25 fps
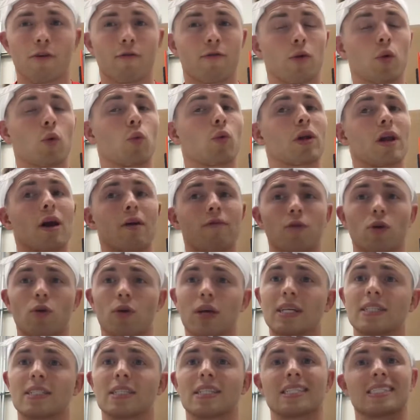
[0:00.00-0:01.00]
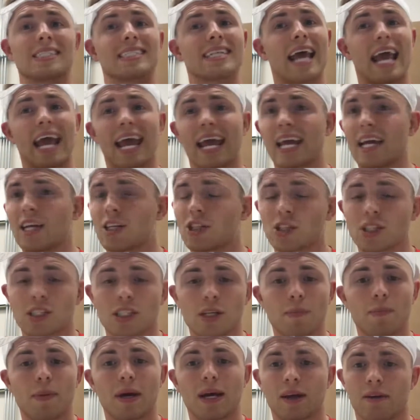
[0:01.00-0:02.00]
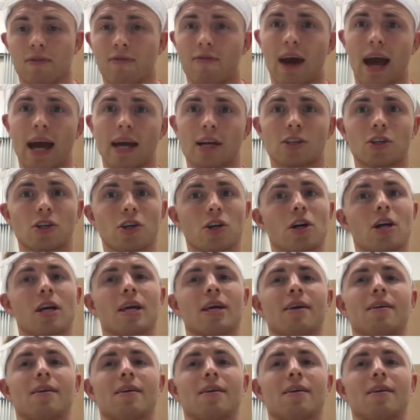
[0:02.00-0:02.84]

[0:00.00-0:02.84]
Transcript: for whatever reasons. Age is a big factor,